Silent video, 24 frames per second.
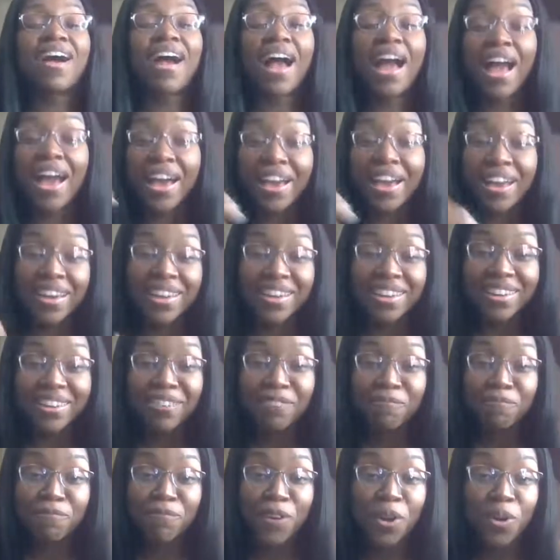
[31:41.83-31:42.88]

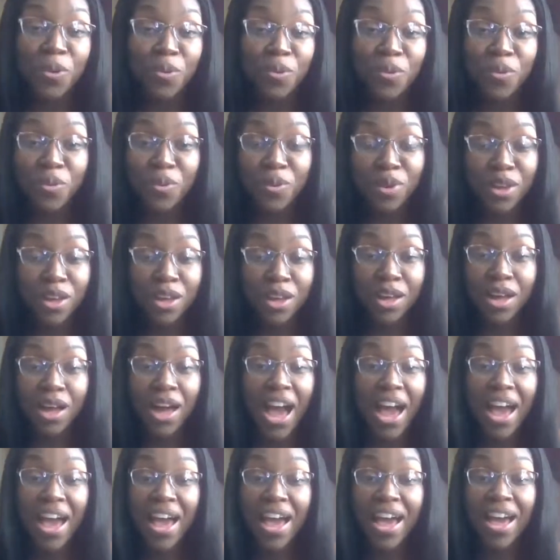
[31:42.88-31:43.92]
I felt
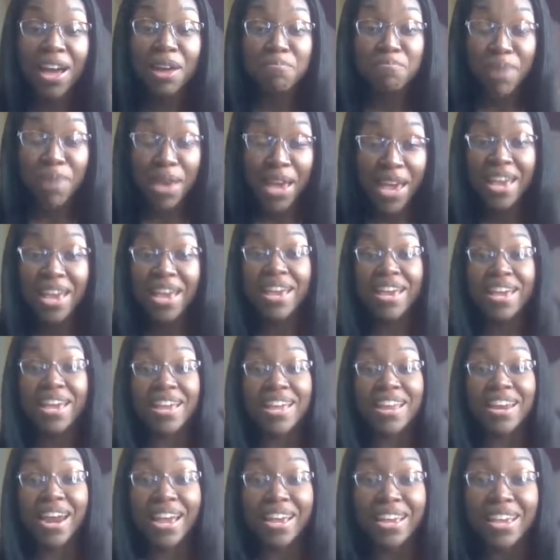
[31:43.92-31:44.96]
I had
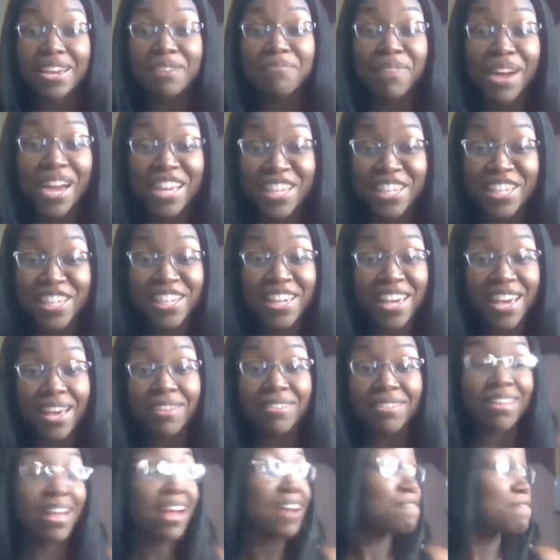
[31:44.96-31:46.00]
pain like in my
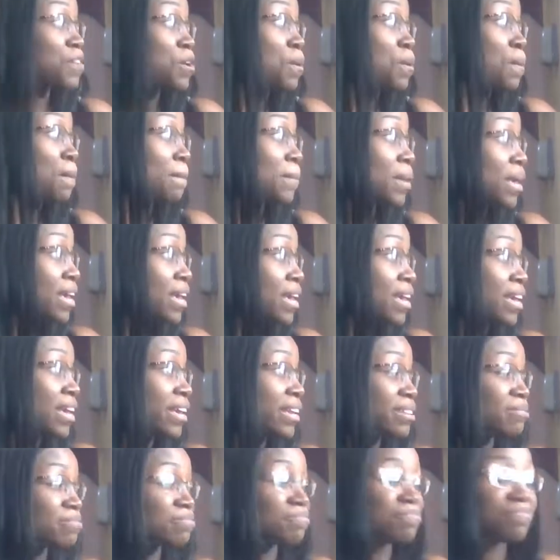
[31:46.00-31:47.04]
chest. I felt pain
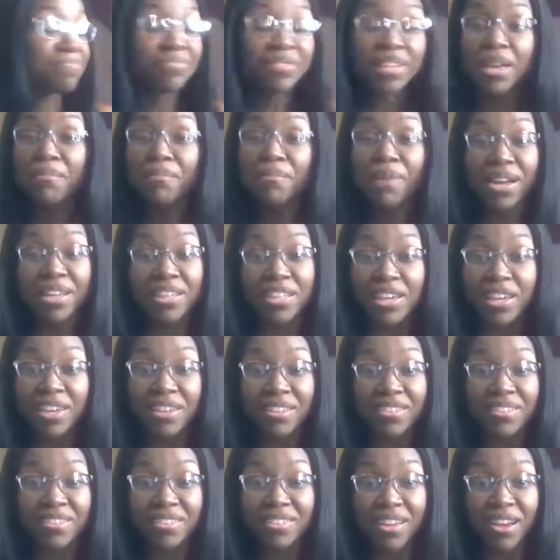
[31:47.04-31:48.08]
in my
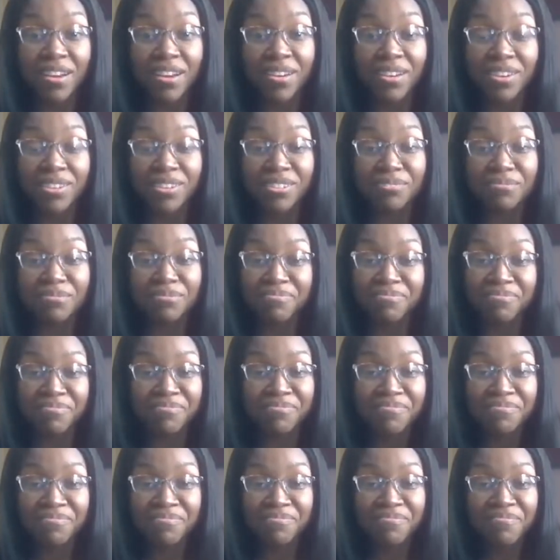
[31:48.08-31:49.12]
chest, y'all.
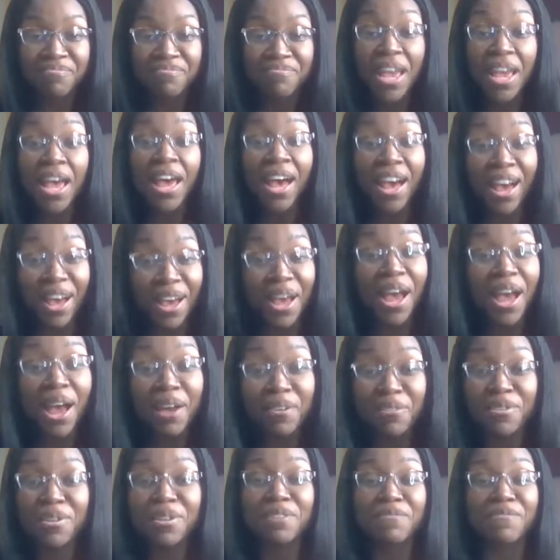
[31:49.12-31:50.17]

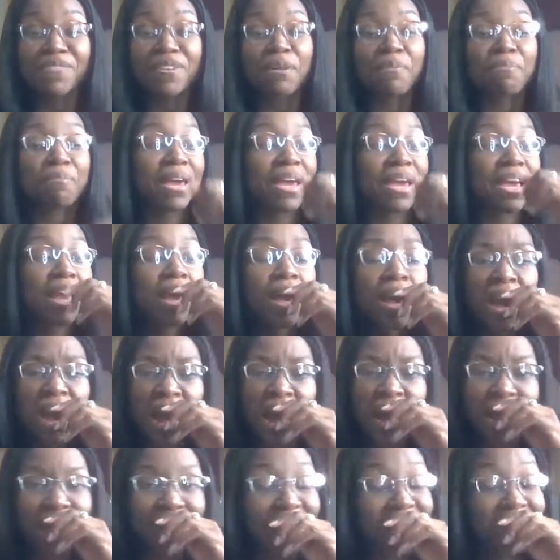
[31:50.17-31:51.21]
I really felt pain
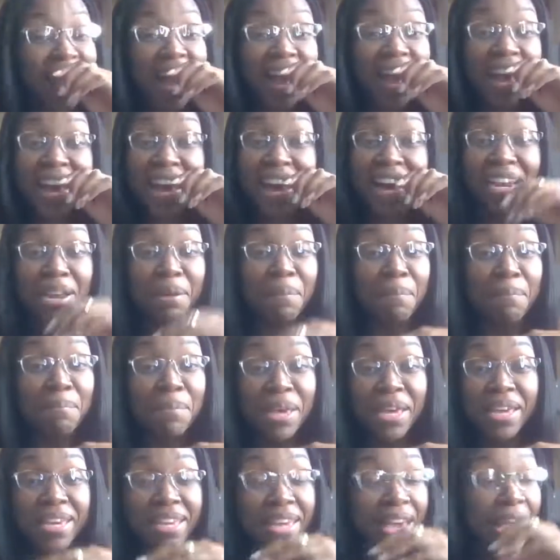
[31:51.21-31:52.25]
because I had a
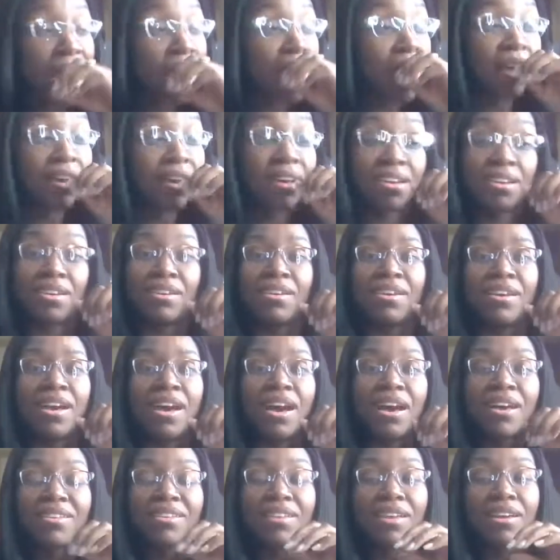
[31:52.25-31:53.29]
big gap.
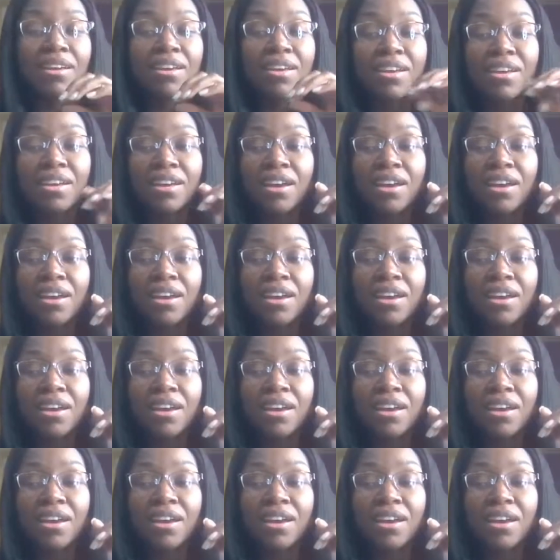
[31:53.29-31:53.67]
I was like,